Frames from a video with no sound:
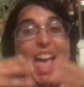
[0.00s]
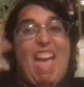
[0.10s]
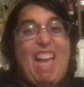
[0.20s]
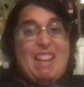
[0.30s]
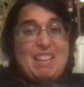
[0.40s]

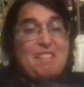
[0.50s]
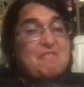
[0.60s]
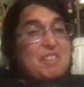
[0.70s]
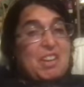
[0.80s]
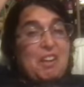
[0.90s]
any of
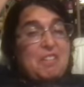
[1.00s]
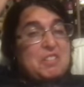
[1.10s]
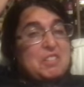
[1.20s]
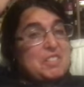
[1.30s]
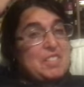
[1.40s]
the
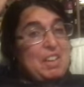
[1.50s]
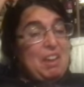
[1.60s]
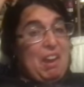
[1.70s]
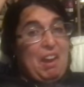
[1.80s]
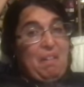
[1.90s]
characters like
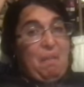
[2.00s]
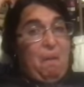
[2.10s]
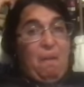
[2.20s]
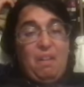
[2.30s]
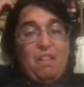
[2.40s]
at
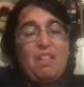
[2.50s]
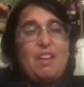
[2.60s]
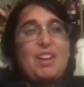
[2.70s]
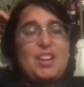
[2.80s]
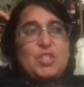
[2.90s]
all.
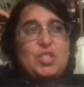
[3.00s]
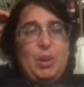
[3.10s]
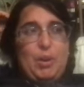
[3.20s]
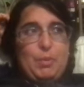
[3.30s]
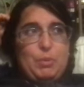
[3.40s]
So
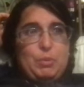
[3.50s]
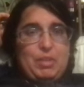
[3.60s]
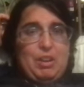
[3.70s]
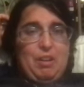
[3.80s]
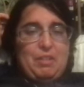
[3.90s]
it was really
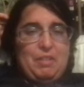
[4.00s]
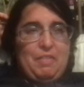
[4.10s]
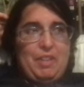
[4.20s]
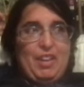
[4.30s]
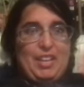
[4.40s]
hard to
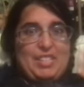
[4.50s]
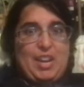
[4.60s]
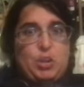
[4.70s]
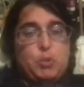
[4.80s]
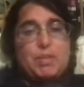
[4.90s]
feel like
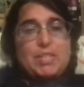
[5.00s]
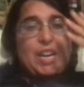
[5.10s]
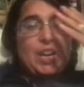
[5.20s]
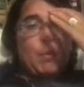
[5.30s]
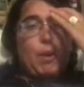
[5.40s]
attachments to
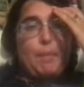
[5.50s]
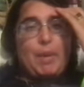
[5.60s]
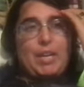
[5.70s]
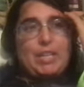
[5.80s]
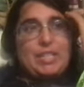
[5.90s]
anyone
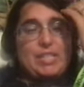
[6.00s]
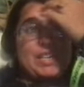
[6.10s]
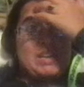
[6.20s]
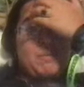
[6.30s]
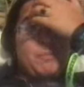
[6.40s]
because
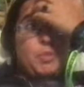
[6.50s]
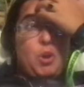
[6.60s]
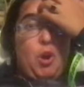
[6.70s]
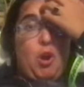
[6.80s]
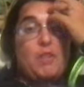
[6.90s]

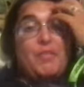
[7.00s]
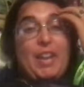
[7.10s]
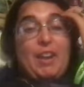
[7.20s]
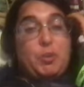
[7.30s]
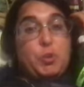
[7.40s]
all of the
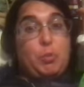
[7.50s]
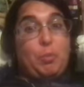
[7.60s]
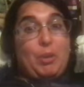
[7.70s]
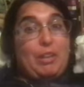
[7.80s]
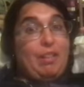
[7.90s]
characters were
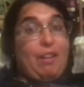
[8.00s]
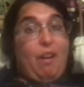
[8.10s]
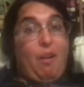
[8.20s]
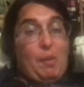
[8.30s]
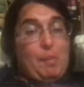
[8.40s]
pretty like
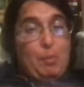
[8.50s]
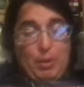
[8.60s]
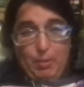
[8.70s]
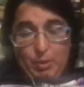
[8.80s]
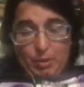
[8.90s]
horrible
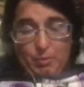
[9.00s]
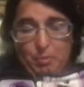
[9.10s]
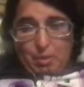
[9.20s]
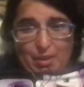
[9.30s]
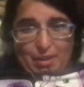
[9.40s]
people.
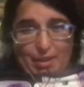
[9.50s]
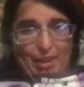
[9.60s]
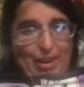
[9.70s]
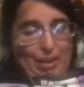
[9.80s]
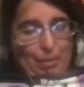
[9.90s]

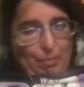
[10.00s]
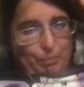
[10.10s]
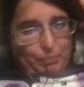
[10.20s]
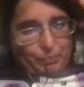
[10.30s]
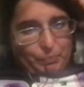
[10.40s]

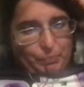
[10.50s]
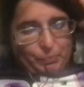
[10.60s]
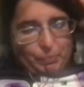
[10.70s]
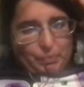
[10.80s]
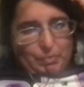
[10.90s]
Um
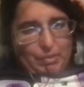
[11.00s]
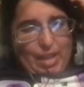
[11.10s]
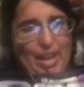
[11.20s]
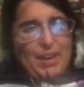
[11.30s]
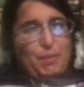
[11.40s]

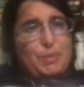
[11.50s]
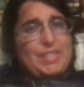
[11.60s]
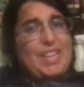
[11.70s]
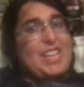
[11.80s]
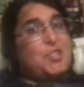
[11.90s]
and it was
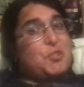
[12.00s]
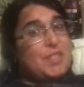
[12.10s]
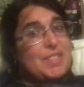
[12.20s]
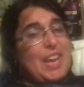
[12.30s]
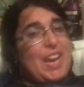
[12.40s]

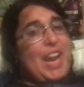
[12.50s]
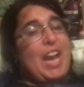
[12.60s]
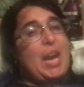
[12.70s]
interesting and